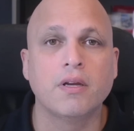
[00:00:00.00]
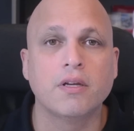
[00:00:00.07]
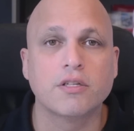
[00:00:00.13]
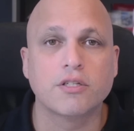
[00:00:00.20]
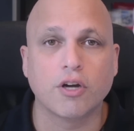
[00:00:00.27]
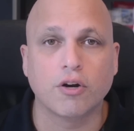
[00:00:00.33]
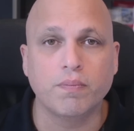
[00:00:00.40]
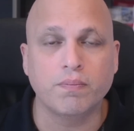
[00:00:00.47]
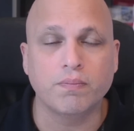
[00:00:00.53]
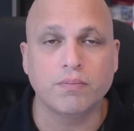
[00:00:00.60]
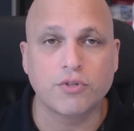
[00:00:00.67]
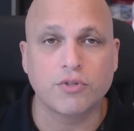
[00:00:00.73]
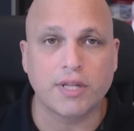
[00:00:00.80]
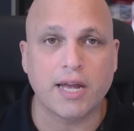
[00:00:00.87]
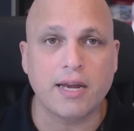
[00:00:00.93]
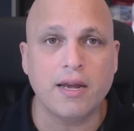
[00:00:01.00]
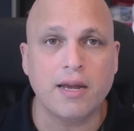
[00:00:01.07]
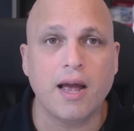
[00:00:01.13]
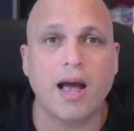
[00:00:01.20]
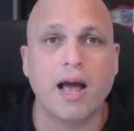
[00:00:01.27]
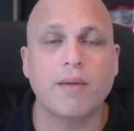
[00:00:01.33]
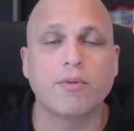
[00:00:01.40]
So today
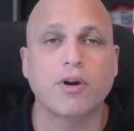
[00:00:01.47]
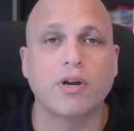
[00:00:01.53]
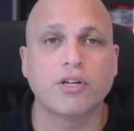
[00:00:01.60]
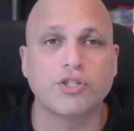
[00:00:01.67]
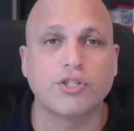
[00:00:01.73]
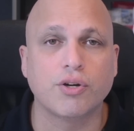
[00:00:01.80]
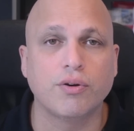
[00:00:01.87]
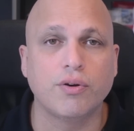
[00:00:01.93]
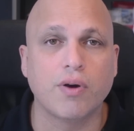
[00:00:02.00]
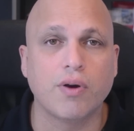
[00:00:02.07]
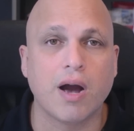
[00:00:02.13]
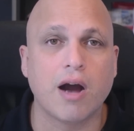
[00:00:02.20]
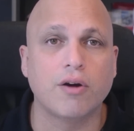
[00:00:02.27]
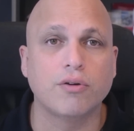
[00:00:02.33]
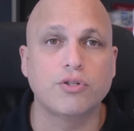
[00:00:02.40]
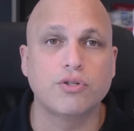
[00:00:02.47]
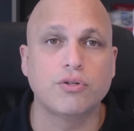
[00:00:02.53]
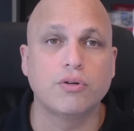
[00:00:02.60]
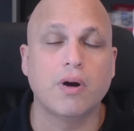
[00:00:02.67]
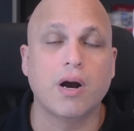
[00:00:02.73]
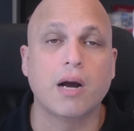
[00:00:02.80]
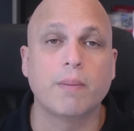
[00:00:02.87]
I'm gonna show you how
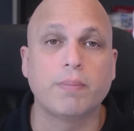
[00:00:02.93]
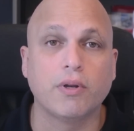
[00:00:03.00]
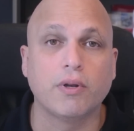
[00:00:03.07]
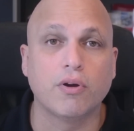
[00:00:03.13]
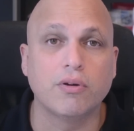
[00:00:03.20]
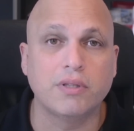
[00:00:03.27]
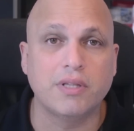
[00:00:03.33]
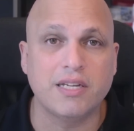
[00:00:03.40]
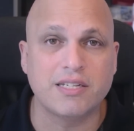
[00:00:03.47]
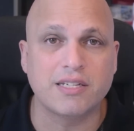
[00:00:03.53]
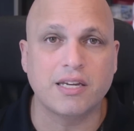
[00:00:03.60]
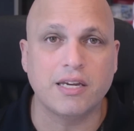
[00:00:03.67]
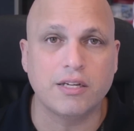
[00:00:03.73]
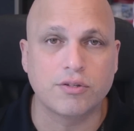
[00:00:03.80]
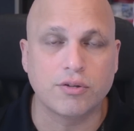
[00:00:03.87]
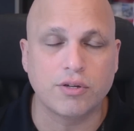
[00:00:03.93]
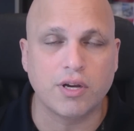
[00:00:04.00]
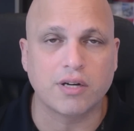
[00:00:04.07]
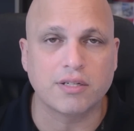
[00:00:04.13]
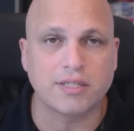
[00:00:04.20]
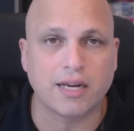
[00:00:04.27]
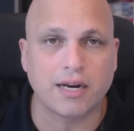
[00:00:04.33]
to upload this key to
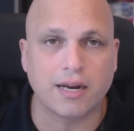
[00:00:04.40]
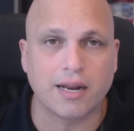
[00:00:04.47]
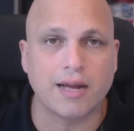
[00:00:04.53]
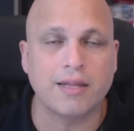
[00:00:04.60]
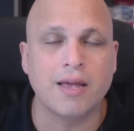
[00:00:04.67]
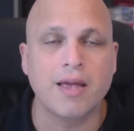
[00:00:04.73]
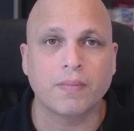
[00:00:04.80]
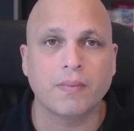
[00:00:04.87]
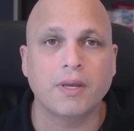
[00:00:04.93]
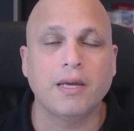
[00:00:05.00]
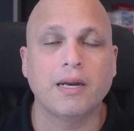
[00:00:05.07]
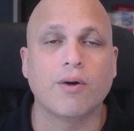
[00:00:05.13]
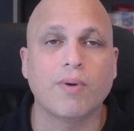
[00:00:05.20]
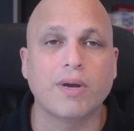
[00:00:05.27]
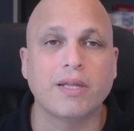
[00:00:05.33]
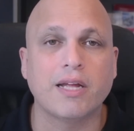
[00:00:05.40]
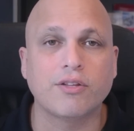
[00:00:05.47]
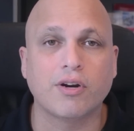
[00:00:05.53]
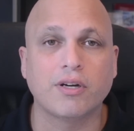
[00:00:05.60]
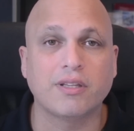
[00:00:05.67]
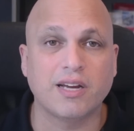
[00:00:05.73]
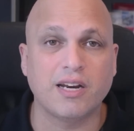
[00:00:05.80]
your satellite in a way that
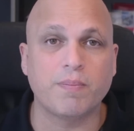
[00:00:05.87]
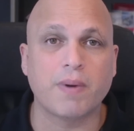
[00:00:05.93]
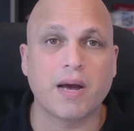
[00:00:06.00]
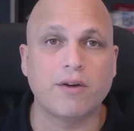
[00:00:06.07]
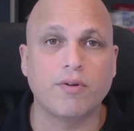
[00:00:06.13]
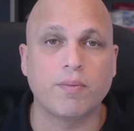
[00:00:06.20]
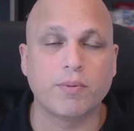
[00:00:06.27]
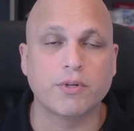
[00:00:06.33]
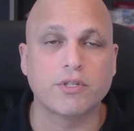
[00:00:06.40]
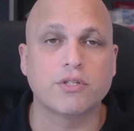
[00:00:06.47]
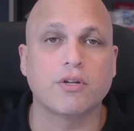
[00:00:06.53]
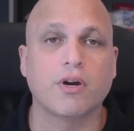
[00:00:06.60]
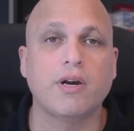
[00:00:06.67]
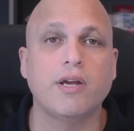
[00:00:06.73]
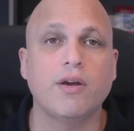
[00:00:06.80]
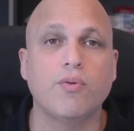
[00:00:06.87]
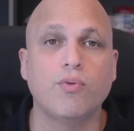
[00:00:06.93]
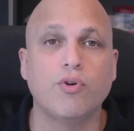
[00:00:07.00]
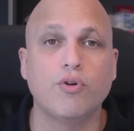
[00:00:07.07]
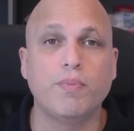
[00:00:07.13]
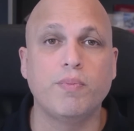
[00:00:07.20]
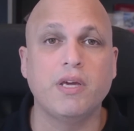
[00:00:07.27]
your third-party repository
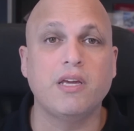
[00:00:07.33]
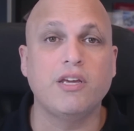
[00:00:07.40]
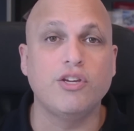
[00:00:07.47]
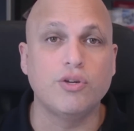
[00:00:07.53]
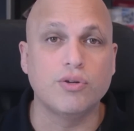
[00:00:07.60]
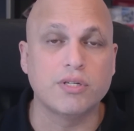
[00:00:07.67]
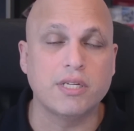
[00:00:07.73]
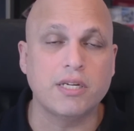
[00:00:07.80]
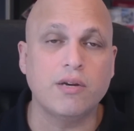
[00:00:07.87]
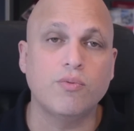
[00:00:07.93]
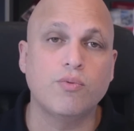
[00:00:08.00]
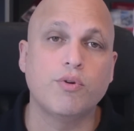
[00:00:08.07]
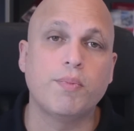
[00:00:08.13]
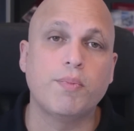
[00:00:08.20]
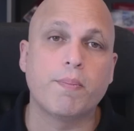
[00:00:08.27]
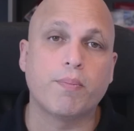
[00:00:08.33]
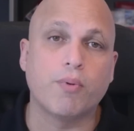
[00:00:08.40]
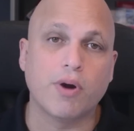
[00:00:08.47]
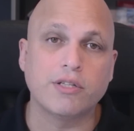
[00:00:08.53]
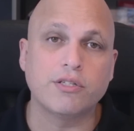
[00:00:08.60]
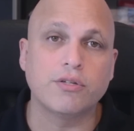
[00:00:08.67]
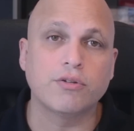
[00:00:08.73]
will be
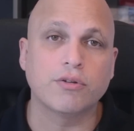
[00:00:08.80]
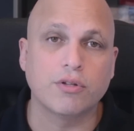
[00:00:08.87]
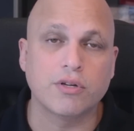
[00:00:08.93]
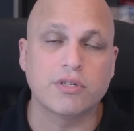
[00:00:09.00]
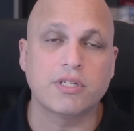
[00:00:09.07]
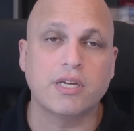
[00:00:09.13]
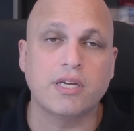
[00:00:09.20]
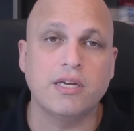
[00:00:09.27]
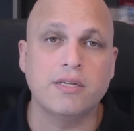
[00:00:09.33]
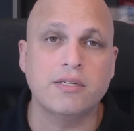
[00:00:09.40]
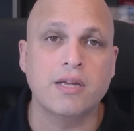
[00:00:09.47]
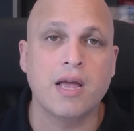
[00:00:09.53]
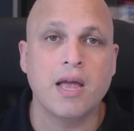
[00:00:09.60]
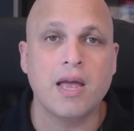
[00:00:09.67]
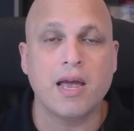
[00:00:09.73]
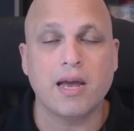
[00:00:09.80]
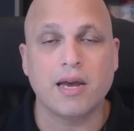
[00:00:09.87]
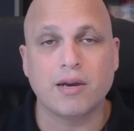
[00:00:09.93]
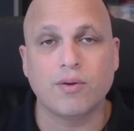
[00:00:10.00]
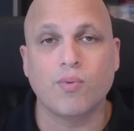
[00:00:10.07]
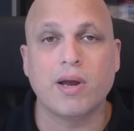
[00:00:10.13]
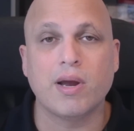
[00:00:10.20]
pointing to those keys,
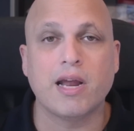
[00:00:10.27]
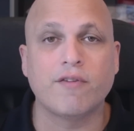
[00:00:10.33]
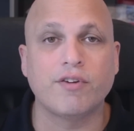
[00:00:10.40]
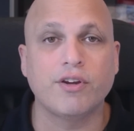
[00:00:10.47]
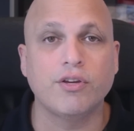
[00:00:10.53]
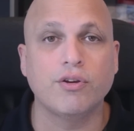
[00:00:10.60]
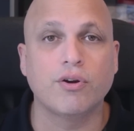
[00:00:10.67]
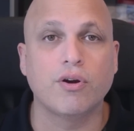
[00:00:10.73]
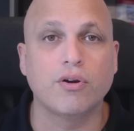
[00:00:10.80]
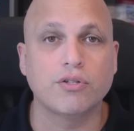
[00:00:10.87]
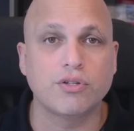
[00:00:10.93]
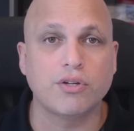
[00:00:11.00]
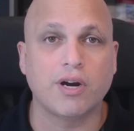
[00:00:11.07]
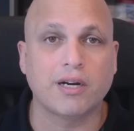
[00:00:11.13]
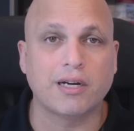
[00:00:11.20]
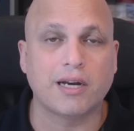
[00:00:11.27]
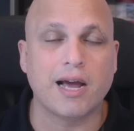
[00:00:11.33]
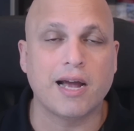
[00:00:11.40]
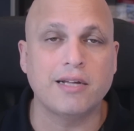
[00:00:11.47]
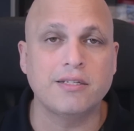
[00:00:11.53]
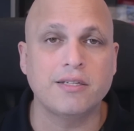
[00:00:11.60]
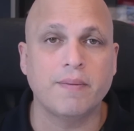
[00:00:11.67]
and whenever you go to your
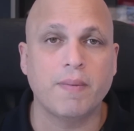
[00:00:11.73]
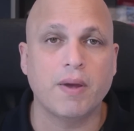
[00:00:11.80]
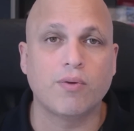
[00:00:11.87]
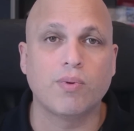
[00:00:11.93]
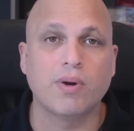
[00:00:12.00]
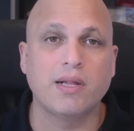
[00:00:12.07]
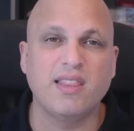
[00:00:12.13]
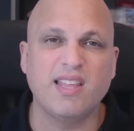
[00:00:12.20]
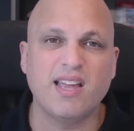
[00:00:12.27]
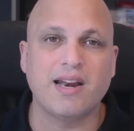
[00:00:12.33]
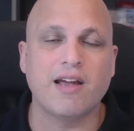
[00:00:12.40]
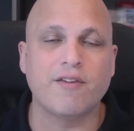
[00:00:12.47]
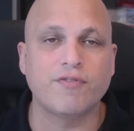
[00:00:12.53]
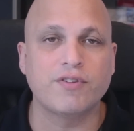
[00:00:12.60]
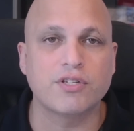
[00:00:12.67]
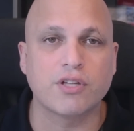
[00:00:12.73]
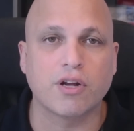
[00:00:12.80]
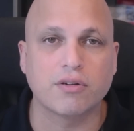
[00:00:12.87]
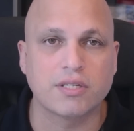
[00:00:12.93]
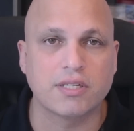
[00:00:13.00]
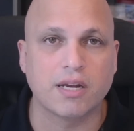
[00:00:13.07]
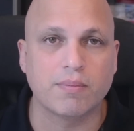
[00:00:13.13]
client and run DNF
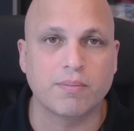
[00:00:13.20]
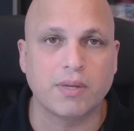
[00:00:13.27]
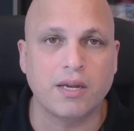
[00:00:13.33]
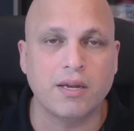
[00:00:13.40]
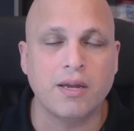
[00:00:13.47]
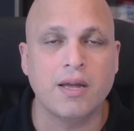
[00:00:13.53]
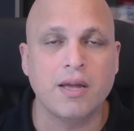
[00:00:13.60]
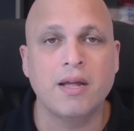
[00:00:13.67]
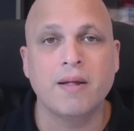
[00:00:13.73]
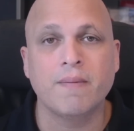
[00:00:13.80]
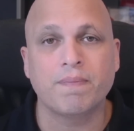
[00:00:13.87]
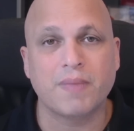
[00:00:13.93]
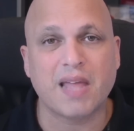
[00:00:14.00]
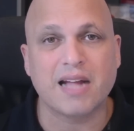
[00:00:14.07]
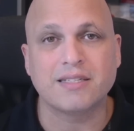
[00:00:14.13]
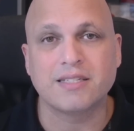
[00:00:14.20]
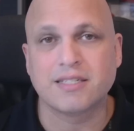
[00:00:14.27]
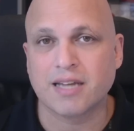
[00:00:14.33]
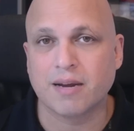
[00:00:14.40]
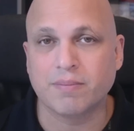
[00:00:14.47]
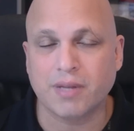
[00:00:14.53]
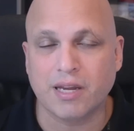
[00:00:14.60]
install something, that
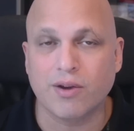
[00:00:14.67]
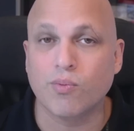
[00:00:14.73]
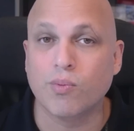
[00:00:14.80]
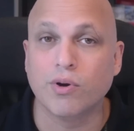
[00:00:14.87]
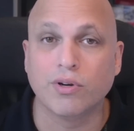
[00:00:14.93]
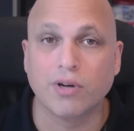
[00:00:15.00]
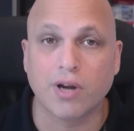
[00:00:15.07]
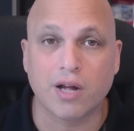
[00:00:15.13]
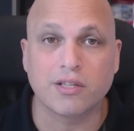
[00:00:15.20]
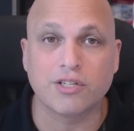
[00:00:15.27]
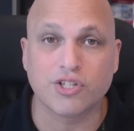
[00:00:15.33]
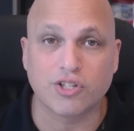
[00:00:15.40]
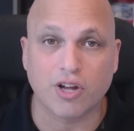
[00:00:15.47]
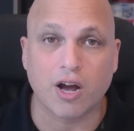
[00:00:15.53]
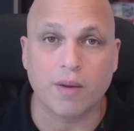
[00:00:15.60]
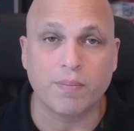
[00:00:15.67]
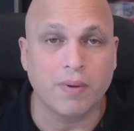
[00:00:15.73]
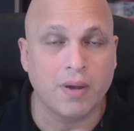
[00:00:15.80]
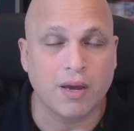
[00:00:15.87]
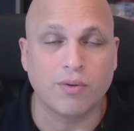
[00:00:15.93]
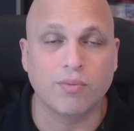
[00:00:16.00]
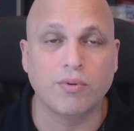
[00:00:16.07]
something will not stop
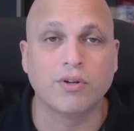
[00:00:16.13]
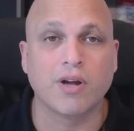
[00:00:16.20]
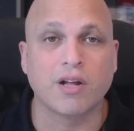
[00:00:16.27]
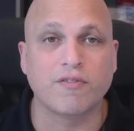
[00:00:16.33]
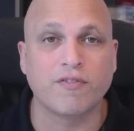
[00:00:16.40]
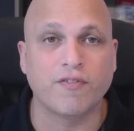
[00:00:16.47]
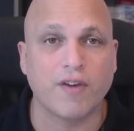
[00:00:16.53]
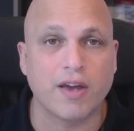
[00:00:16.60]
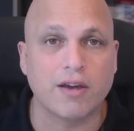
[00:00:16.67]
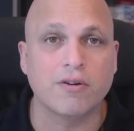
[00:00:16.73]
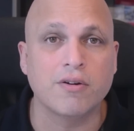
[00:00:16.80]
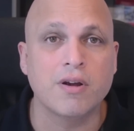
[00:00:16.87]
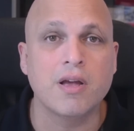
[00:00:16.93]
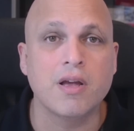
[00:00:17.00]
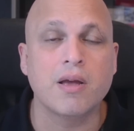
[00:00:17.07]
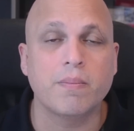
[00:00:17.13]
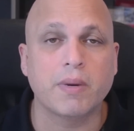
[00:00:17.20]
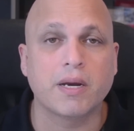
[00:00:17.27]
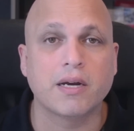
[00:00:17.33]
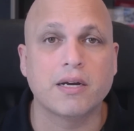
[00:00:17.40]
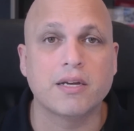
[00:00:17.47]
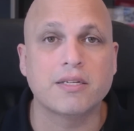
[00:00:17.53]
and will not fail
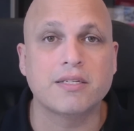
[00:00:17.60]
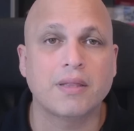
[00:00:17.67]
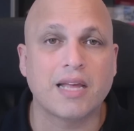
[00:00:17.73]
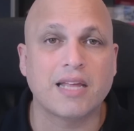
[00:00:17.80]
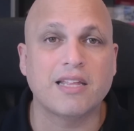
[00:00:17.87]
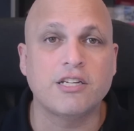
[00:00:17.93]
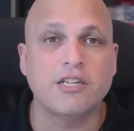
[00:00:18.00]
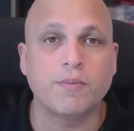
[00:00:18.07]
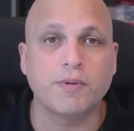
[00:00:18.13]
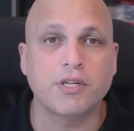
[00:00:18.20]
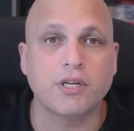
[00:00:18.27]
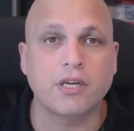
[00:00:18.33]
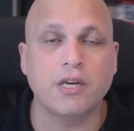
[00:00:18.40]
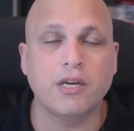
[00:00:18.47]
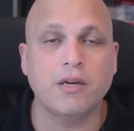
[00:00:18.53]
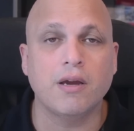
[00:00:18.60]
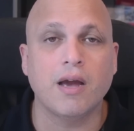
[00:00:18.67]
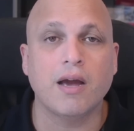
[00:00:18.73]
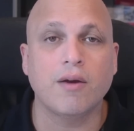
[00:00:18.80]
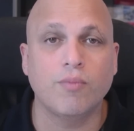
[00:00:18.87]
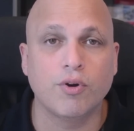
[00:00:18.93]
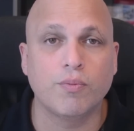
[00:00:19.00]
because the GPG key
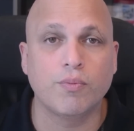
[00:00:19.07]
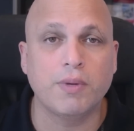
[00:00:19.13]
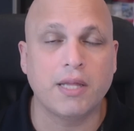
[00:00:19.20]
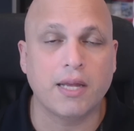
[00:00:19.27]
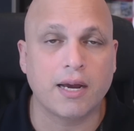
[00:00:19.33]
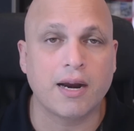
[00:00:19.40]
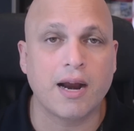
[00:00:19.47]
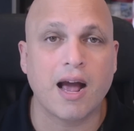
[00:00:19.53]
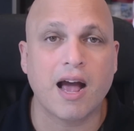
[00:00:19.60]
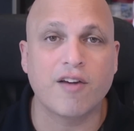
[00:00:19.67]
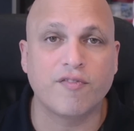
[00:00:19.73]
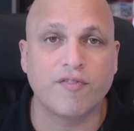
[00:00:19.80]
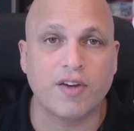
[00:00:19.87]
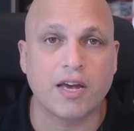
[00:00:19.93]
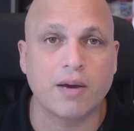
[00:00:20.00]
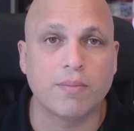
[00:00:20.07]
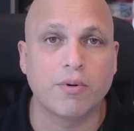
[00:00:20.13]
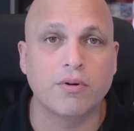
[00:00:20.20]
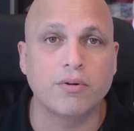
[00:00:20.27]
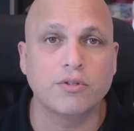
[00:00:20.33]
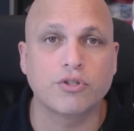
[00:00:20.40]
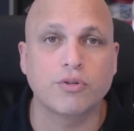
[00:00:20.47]
will be there
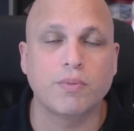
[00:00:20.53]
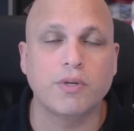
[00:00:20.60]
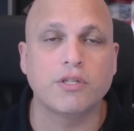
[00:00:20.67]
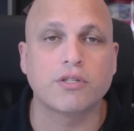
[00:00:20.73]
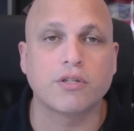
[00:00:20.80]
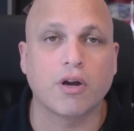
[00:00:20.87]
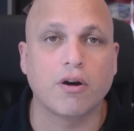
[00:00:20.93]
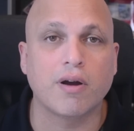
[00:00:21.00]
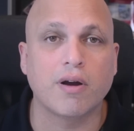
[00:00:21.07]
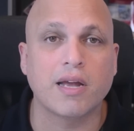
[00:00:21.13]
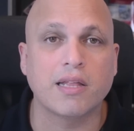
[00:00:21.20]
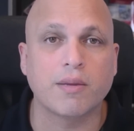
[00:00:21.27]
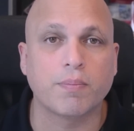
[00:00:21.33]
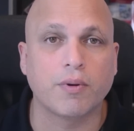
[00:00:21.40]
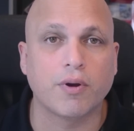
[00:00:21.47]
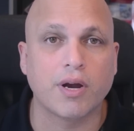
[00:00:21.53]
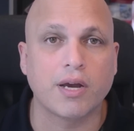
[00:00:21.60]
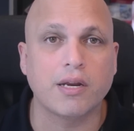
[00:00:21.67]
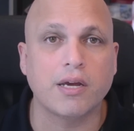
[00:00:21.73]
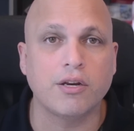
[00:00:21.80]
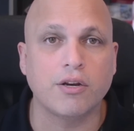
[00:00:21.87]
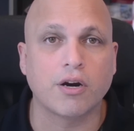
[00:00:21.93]
available to be installed and
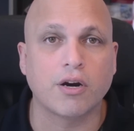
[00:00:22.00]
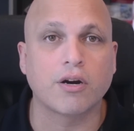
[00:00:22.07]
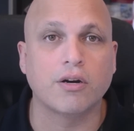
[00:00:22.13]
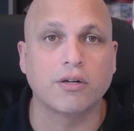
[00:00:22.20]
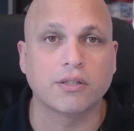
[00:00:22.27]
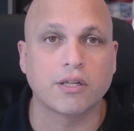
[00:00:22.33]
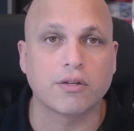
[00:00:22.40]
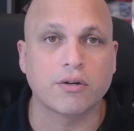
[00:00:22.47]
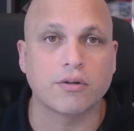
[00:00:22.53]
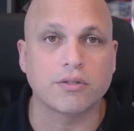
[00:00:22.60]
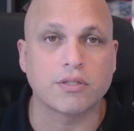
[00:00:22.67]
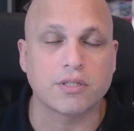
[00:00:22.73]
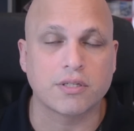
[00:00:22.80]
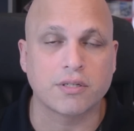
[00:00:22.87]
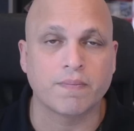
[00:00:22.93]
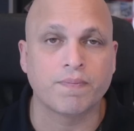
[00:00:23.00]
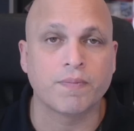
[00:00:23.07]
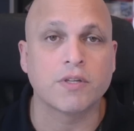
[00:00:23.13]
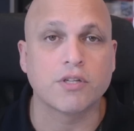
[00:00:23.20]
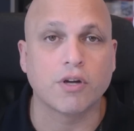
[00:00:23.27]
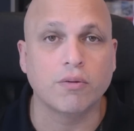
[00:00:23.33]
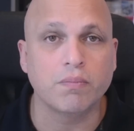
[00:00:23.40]
deployed in your content host.
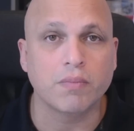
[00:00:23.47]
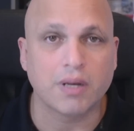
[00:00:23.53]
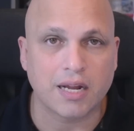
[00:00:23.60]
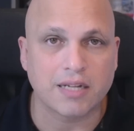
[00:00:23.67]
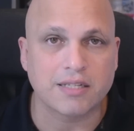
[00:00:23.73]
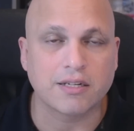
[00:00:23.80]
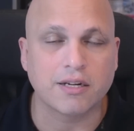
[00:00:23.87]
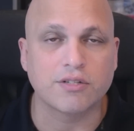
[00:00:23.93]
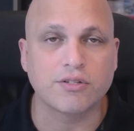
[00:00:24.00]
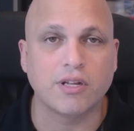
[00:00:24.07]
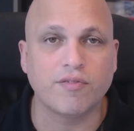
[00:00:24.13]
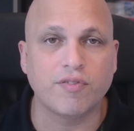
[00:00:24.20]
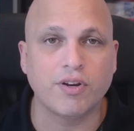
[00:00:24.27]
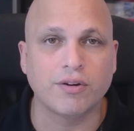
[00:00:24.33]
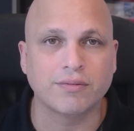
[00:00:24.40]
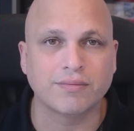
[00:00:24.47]
So let's cut to the video.